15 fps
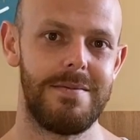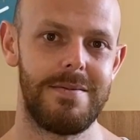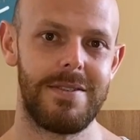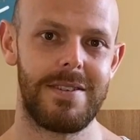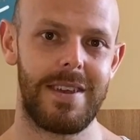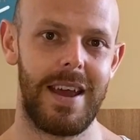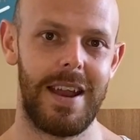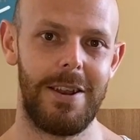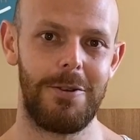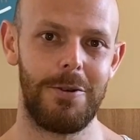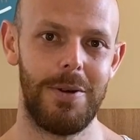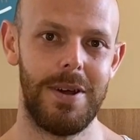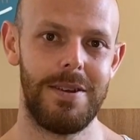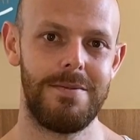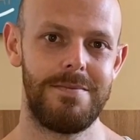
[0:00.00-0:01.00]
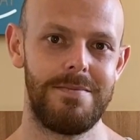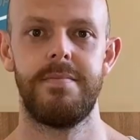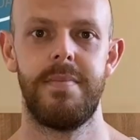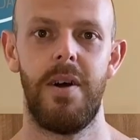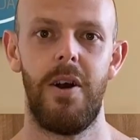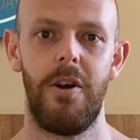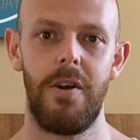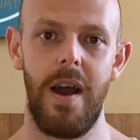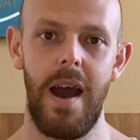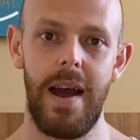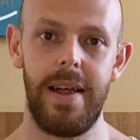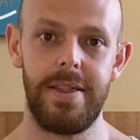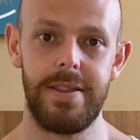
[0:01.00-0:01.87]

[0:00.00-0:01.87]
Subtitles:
let's get into it. All right,